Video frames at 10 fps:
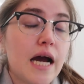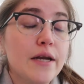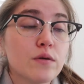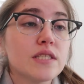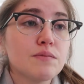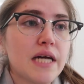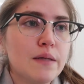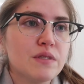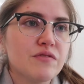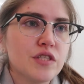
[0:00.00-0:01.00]
I know
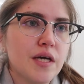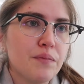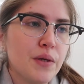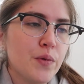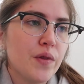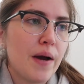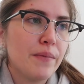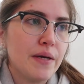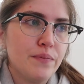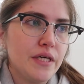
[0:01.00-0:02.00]
sometimes for some people that
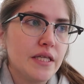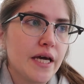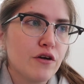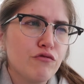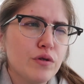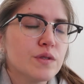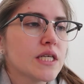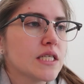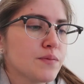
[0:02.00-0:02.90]
might be like confusing,